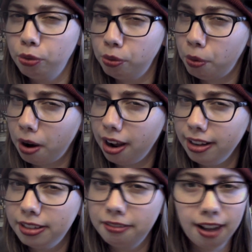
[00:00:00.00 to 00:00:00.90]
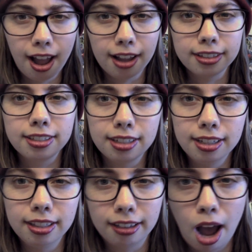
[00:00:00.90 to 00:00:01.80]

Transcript: quite fast in the